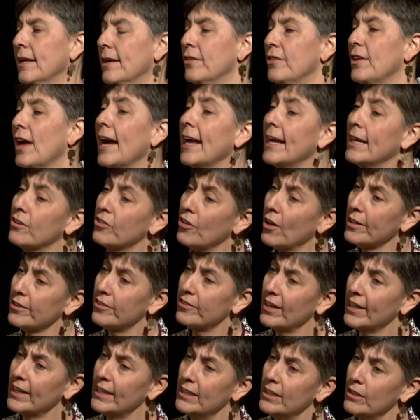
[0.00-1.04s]
I taught
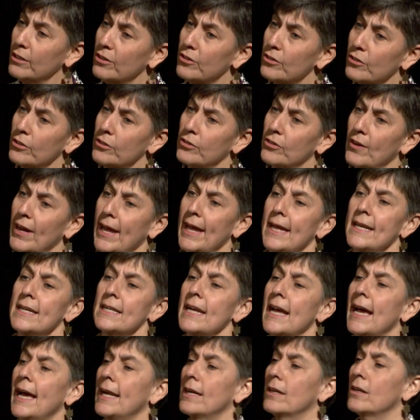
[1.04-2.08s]
second and third grade and
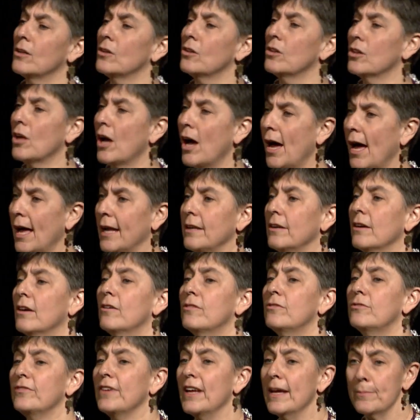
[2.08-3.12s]
had a lot of
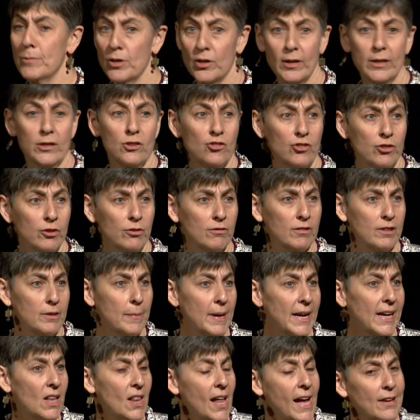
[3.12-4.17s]
immigrant children in my
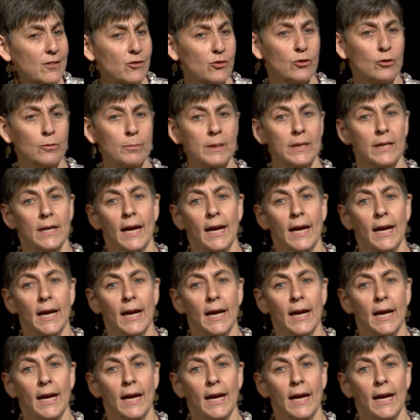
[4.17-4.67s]
classroom.